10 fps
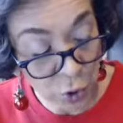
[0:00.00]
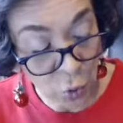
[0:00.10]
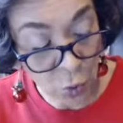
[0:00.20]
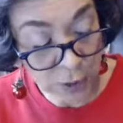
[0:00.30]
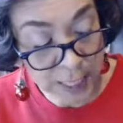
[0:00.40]

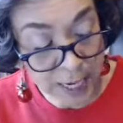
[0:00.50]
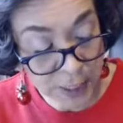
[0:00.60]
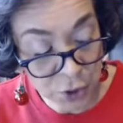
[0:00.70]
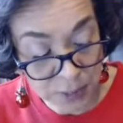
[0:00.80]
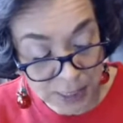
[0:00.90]
cold
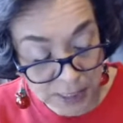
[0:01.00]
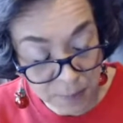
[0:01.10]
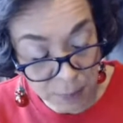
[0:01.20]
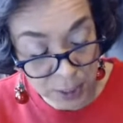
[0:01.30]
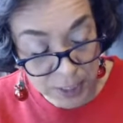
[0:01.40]
days to its
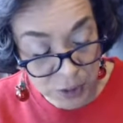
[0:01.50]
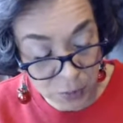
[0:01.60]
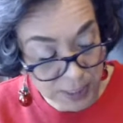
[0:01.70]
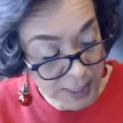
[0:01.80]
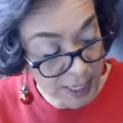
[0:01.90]
simple and
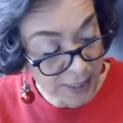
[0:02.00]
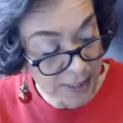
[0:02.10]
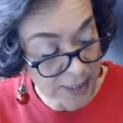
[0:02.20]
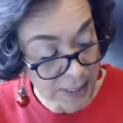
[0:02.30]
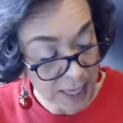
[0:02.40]
sweet
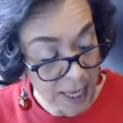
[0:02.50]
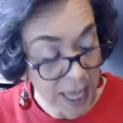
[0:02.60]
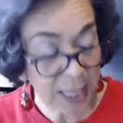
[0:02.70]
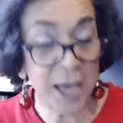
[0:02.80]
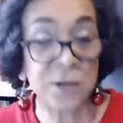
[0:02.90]
tastes,
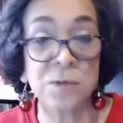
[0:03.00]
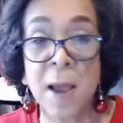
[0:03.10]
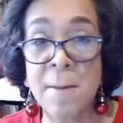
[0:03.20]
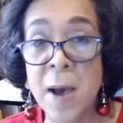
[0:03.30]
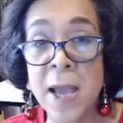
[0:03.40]
allows
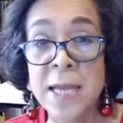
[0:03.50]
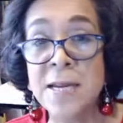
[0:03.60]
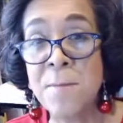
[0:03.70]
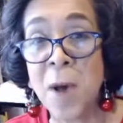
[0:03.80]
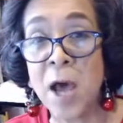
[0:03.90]
my mind
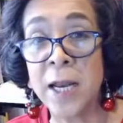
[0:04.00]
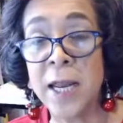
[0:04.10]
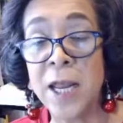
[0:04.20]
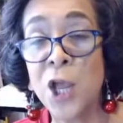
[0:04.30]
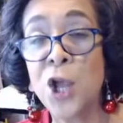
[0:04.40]
and
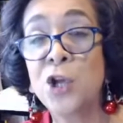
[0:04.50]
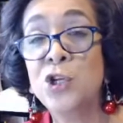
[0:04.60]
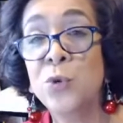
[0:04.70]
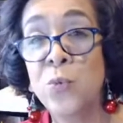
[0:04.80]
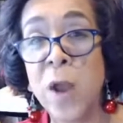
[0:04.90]
body
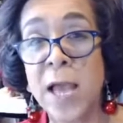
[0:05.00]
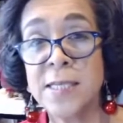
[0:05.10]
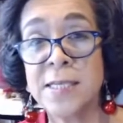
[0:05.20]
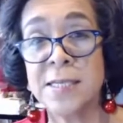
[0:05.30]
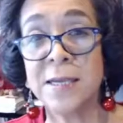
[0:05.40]
to
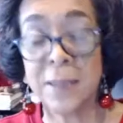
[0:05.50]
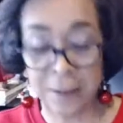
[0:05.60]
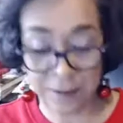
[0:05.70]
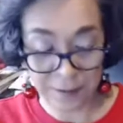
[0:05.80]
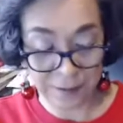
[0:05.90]
rest.
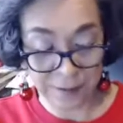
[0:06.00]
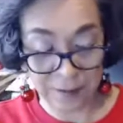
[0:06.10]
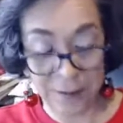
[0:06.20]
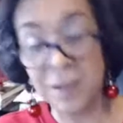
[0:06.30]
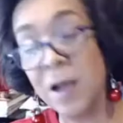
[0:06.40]

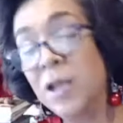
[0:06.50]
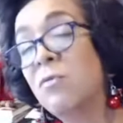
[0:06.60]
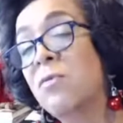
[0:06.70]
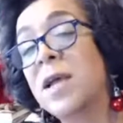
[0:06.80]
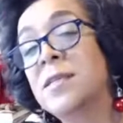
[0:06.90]
Are
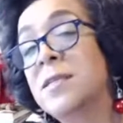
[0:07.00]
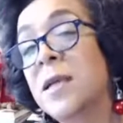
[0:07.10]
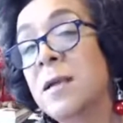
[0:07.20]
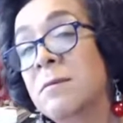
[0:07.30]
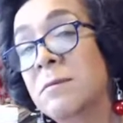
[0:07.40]
you
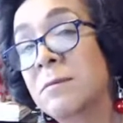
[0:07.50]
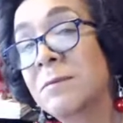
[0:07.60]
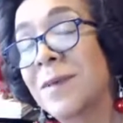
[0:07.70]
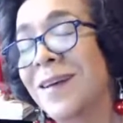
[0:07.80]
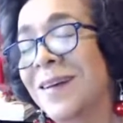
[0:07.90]
resting?
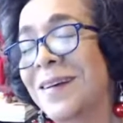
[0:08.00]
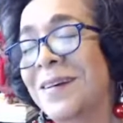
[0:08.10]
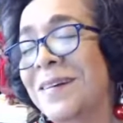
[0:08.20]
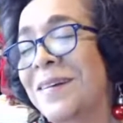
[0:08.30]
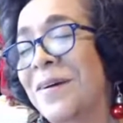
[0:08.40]

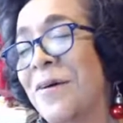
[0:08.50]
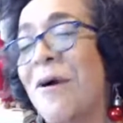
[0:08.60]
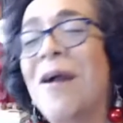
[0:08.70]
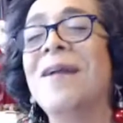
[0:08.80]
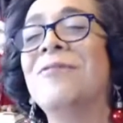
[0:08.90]

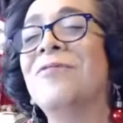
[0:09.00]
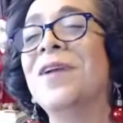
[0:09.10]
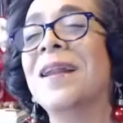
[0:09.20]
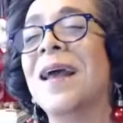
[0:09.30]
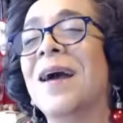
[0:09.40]
Are you
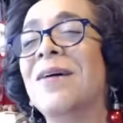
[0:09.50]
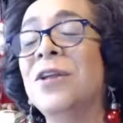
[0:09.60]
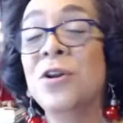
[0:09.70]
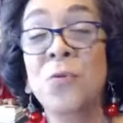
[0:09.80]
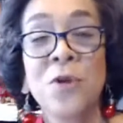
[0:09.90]
freaking out?
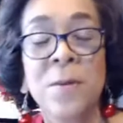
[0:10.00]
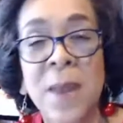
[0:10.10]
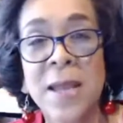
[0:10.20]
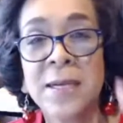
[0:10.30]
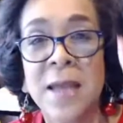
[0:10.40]
We're in a
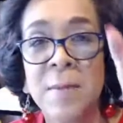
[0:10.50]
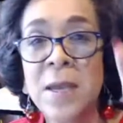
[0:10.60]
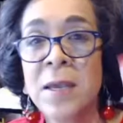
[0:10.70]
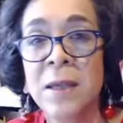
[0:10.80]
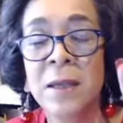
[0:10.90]

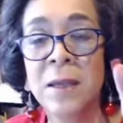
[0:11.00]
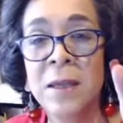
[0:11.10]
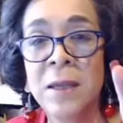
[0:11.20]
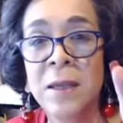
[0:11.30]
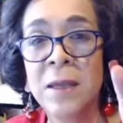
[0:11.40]
pandemic
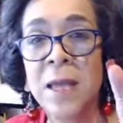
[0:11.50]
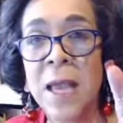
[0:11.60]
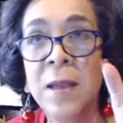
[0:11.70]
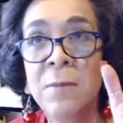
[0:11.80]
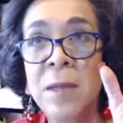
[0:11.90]

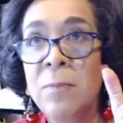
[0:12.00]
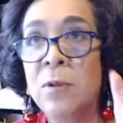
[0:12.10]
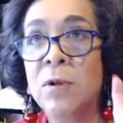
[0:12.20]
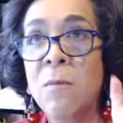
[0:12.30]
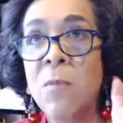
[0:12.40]
and
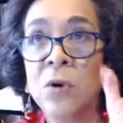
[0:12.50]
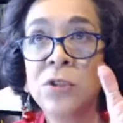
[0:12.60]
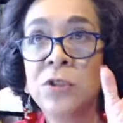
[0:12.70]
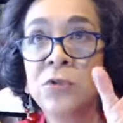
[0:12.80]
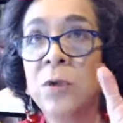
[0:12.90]
people are more
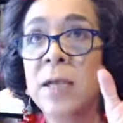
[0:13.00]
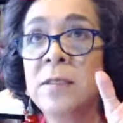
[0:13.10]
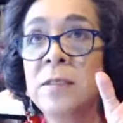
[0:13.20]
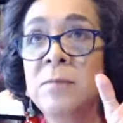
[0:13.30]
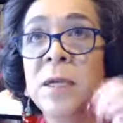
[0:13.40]

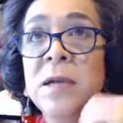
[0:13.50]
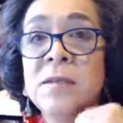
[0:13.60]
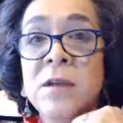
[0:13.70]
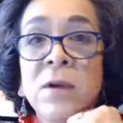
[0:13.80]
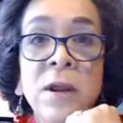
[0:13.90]
stressed because
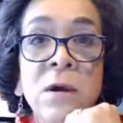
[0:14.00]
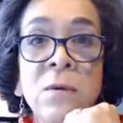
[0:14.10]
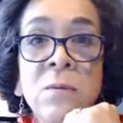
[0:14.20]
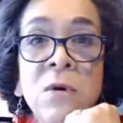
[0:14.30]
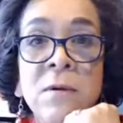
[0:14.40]
they're at home
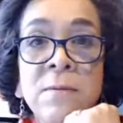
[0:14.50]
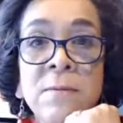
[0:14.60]
more.